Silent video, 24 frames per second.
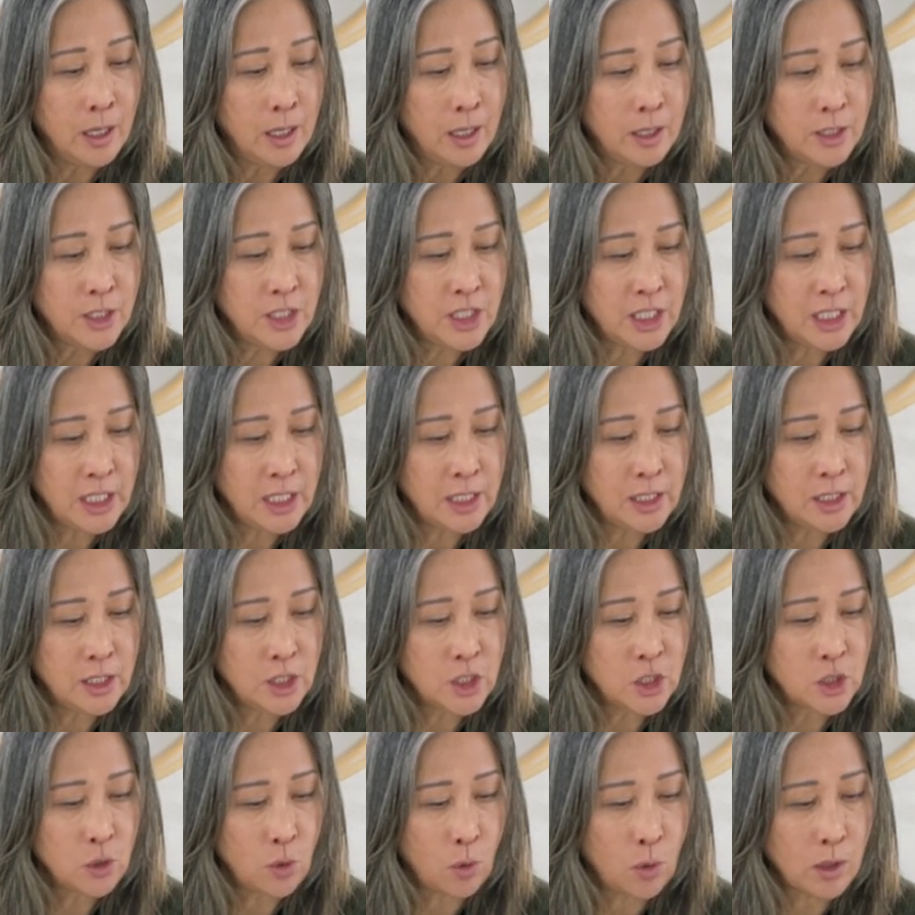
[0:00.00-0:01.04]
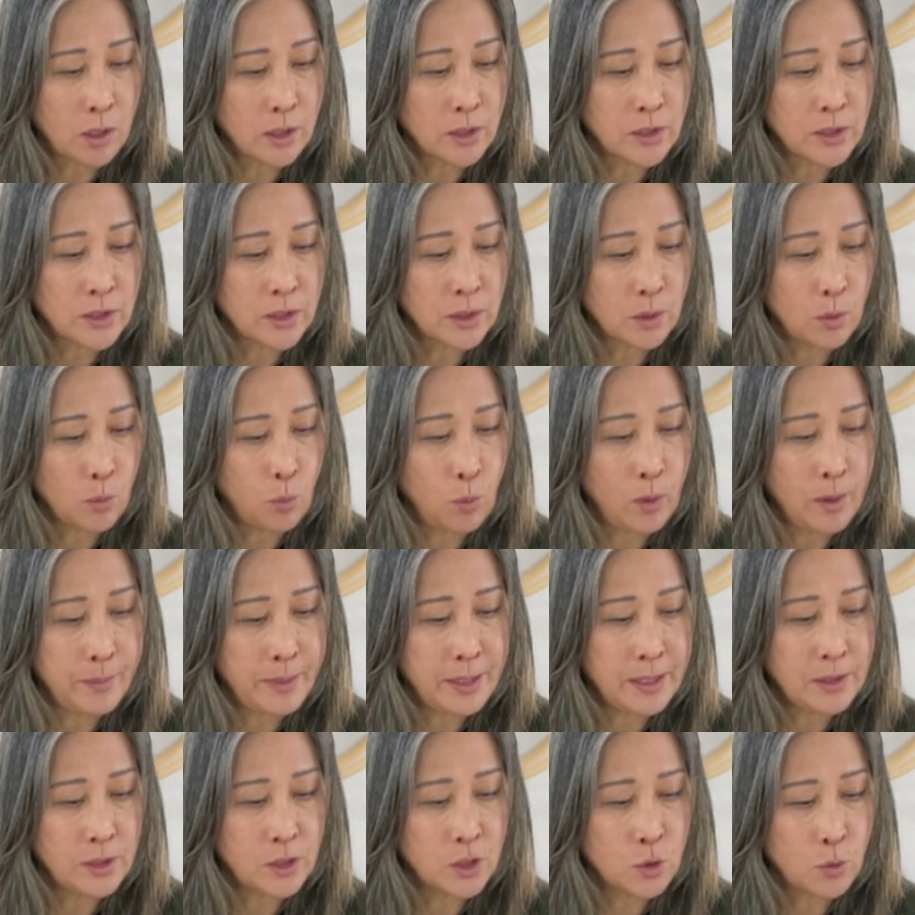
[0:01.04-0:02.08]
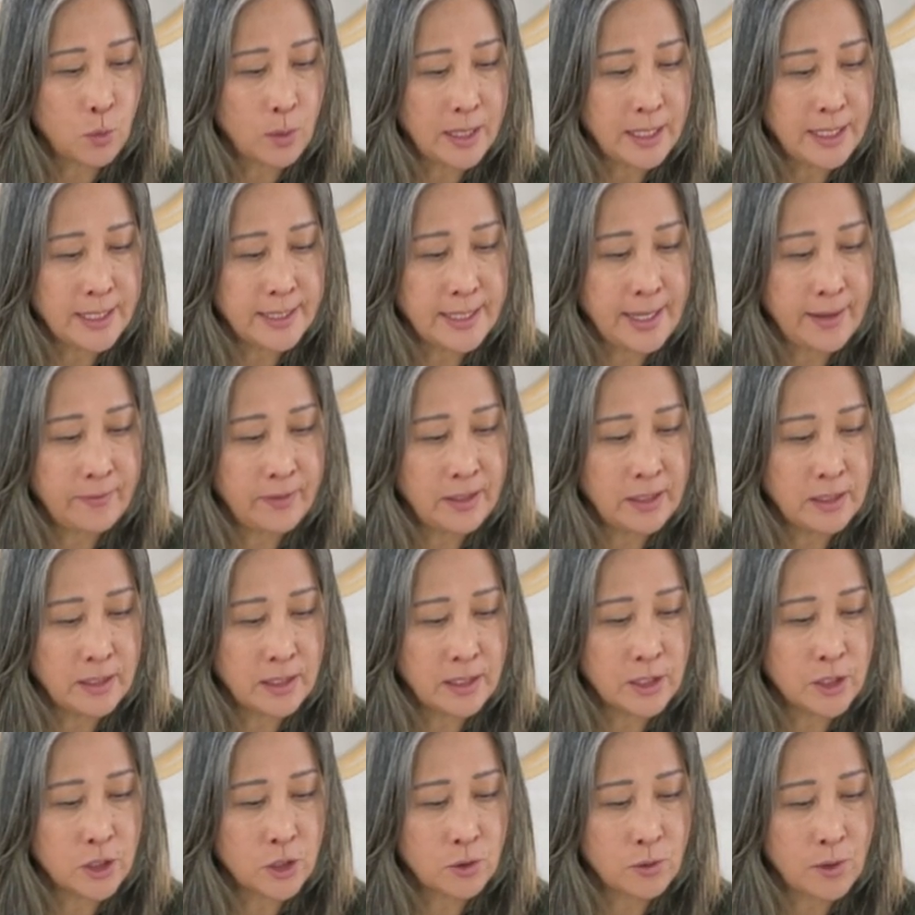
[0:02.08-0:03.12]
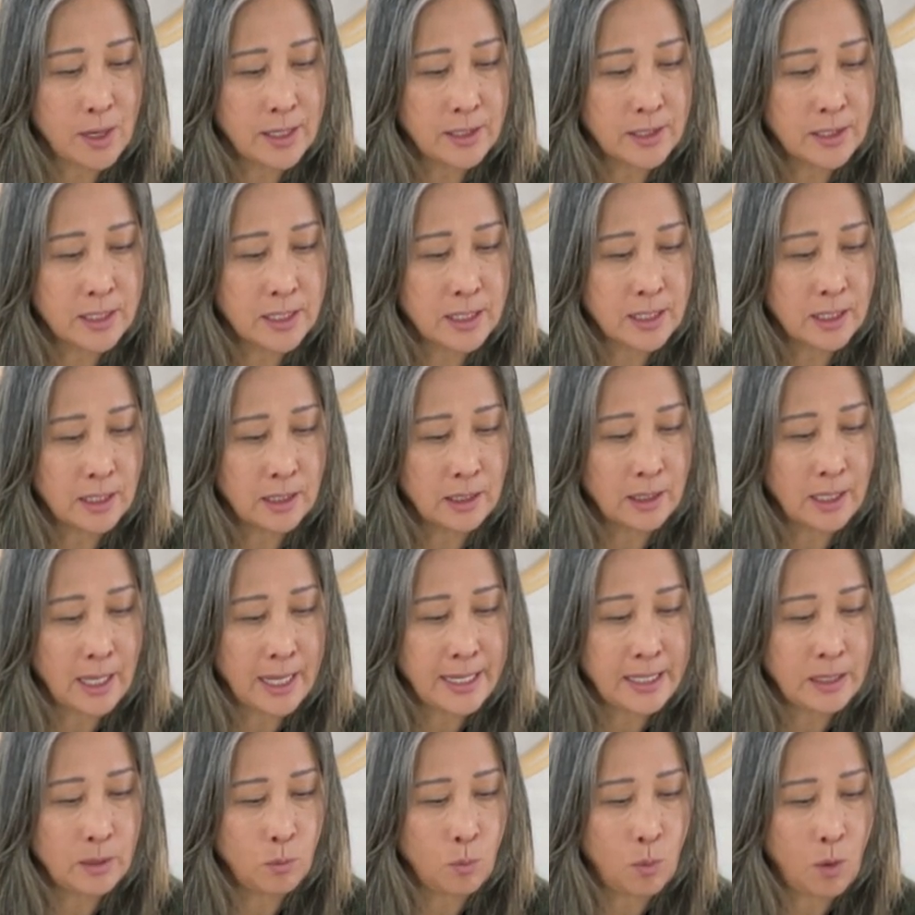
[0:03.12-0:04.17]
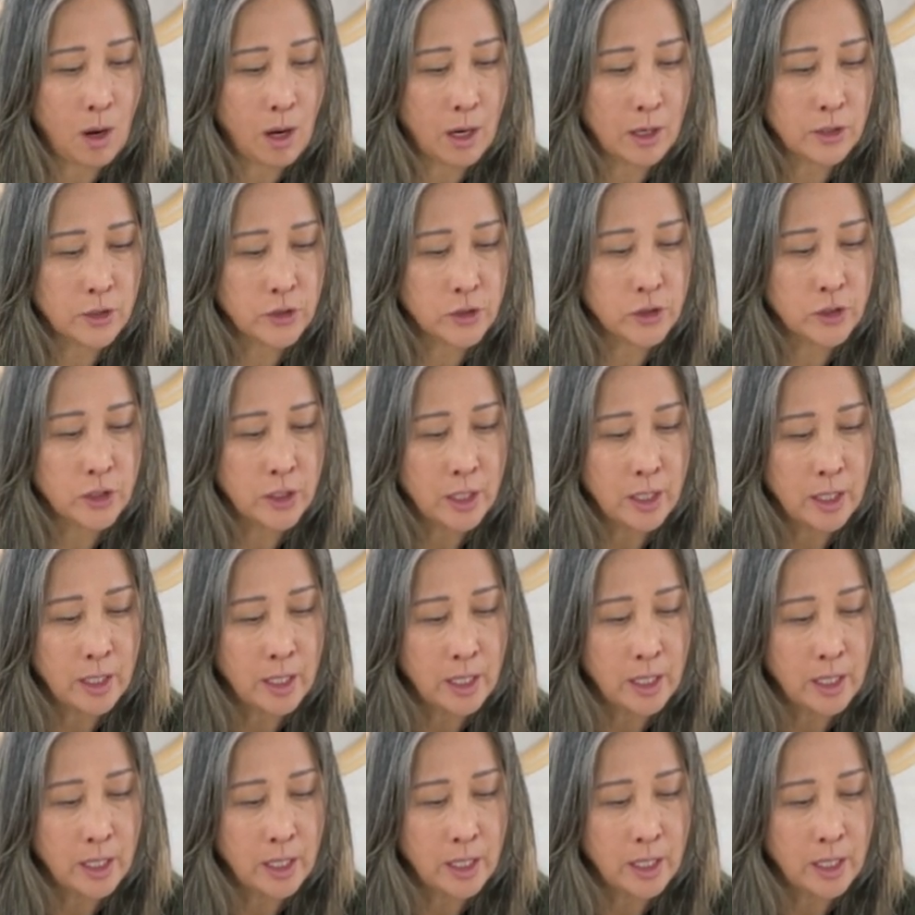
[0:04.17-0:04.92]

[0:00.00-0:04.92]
Jean Shorts Women's 27 Distressed Light Wash.